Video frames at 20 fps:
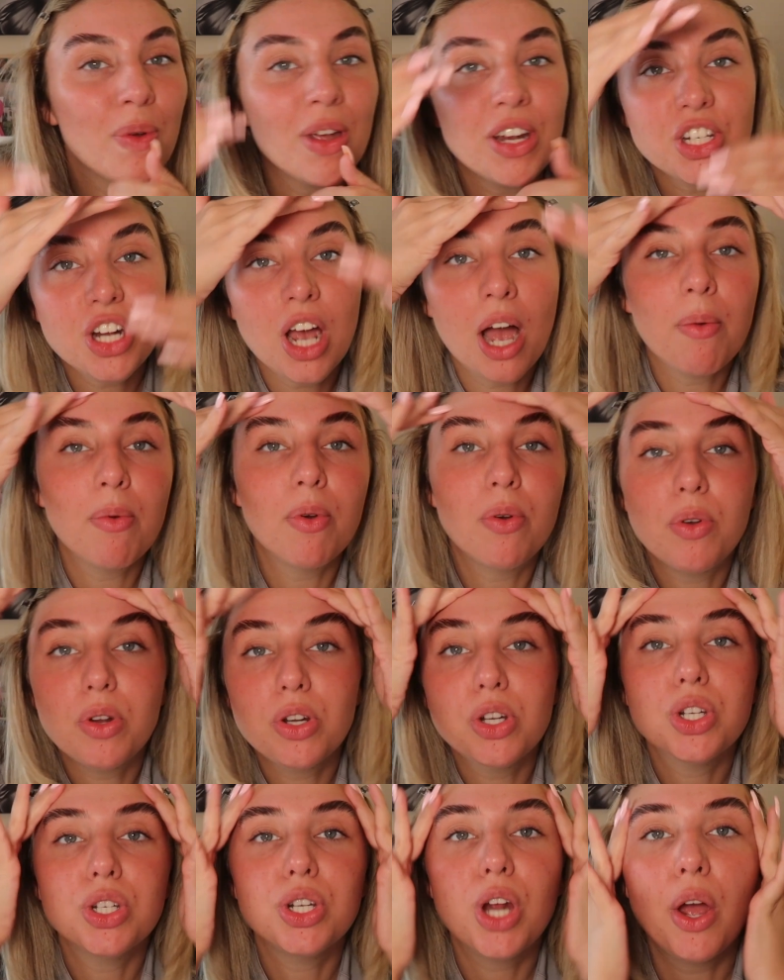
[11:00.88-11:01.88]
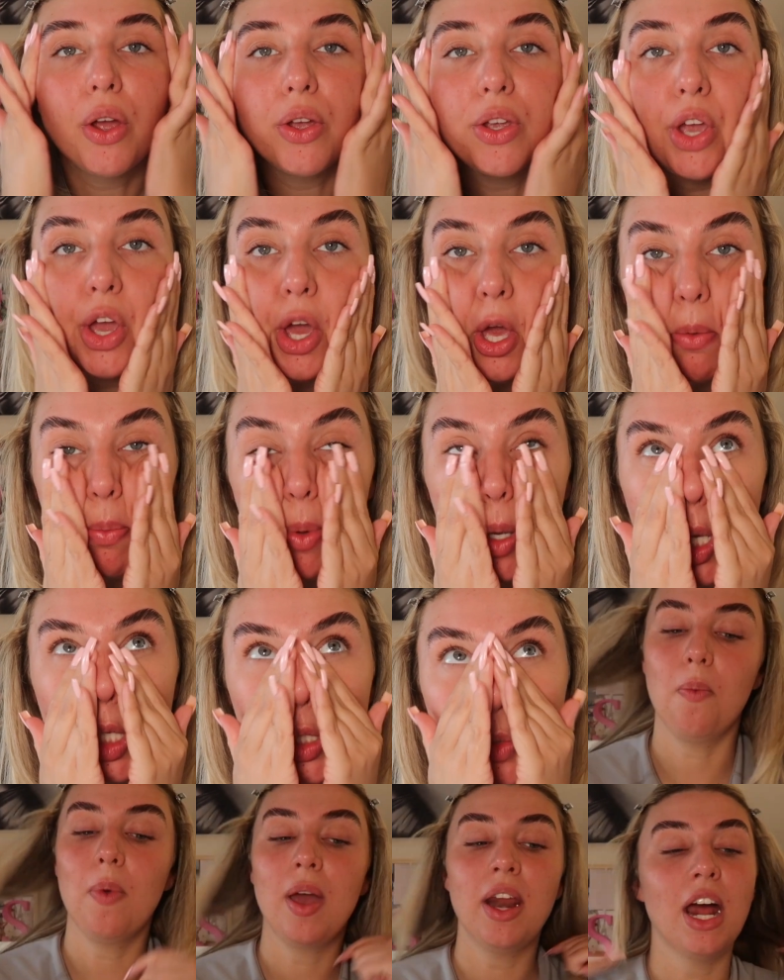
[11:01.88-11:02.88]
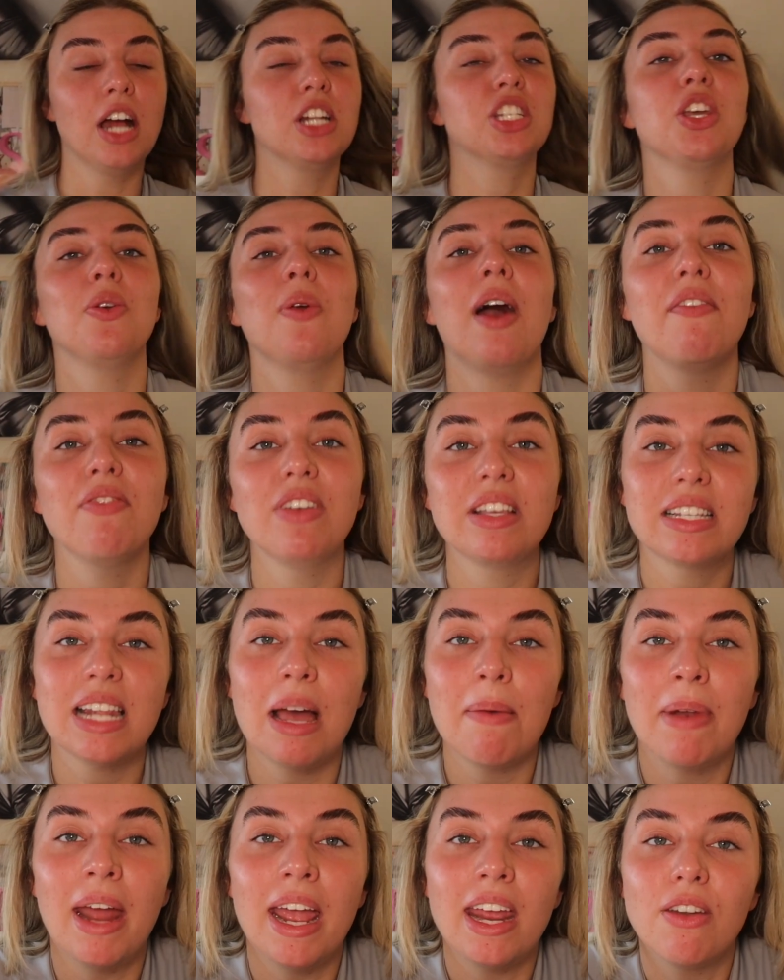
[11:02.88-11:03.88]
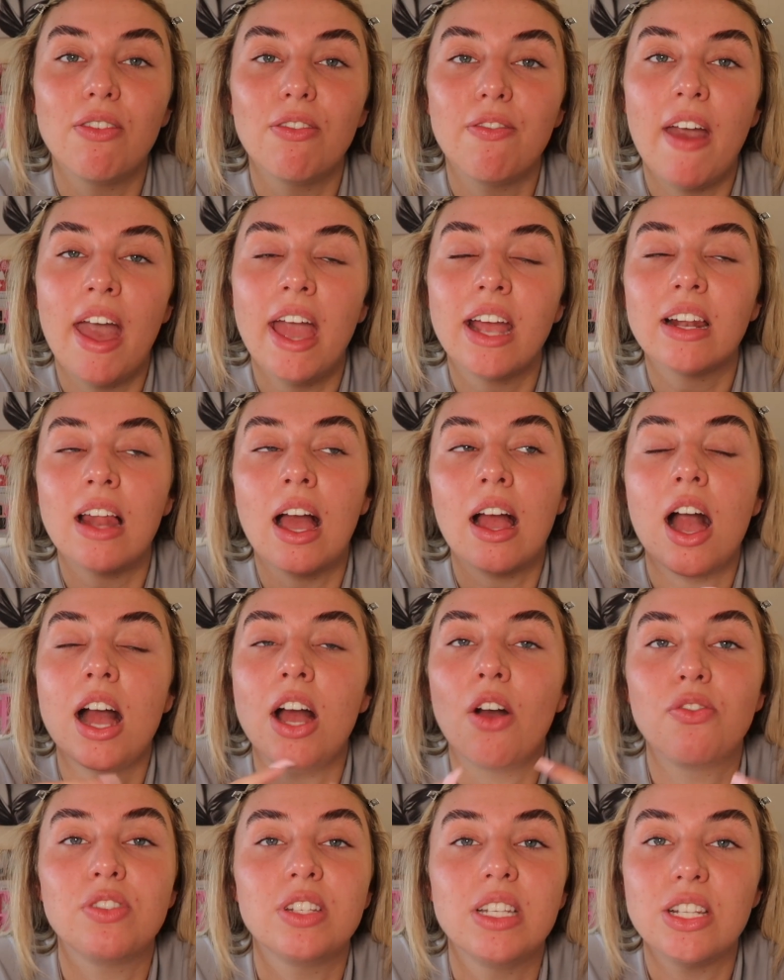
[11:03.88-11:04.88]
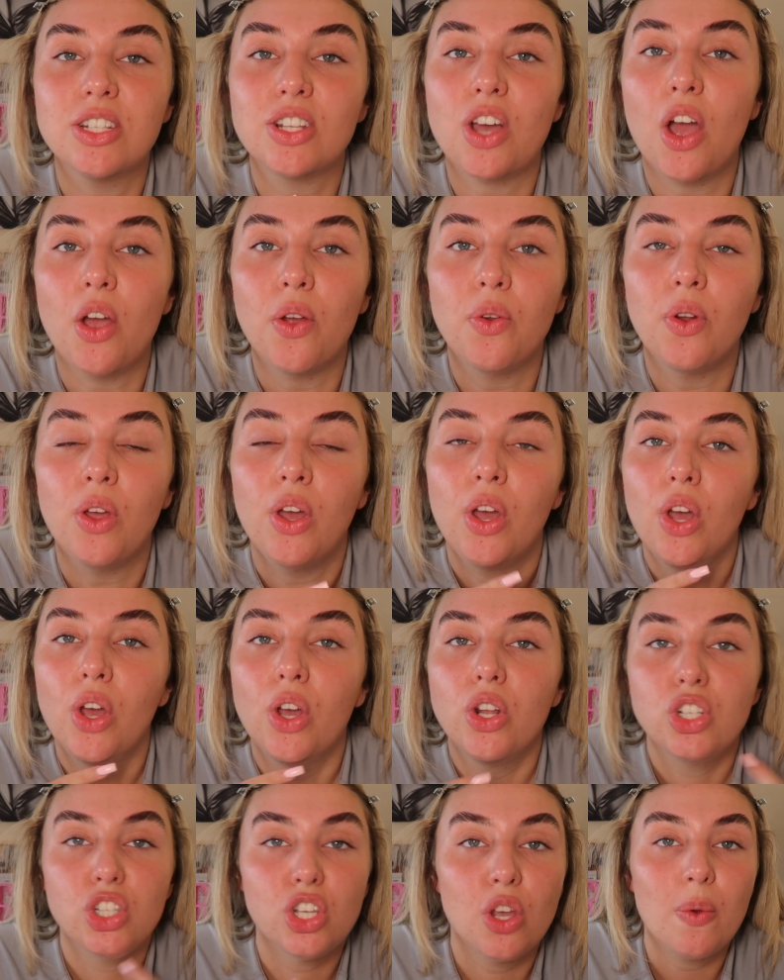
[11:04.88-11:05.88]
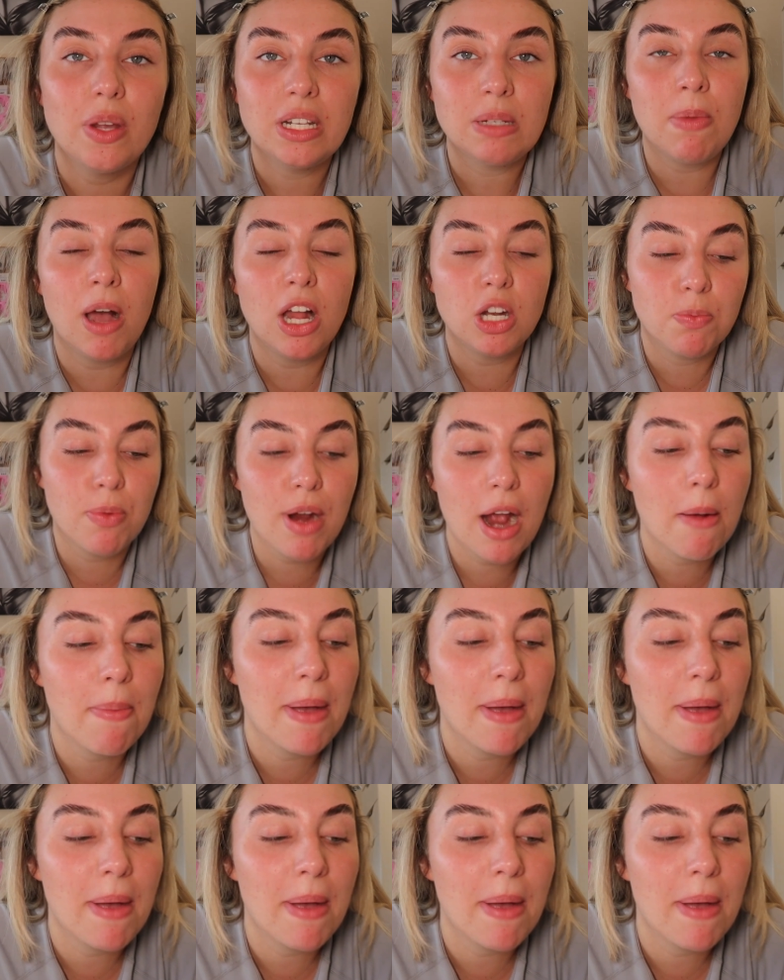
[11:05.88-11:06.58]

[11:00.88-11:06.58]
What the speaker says: which I will show you, because when I do have this laminated effect, like, I obviously don't do as much brow